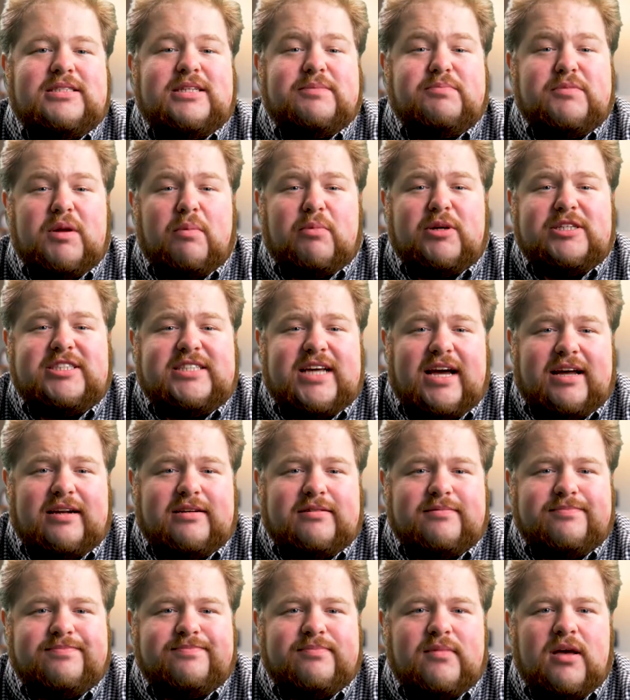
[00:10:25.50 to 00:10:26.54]
Tip number 10.
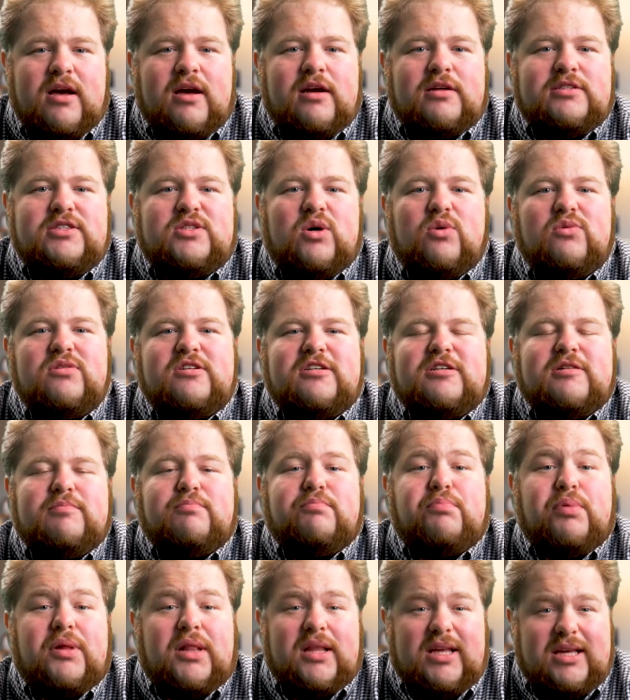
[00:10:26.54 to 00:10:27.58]
Don't
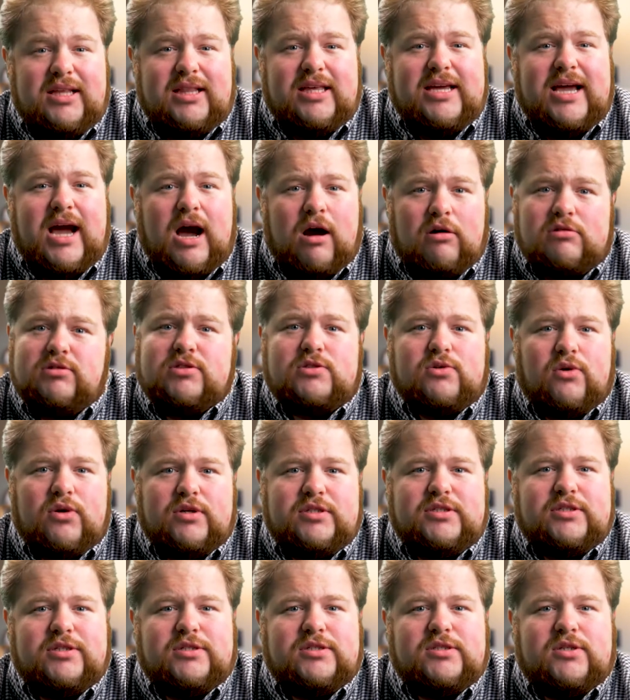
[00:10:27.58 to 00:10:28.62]
completely
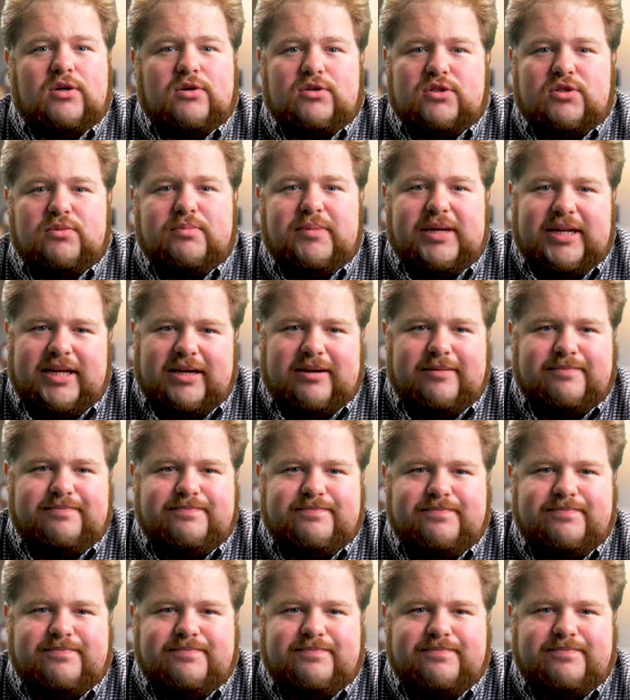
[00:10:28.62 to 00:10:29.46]
outsource your social media.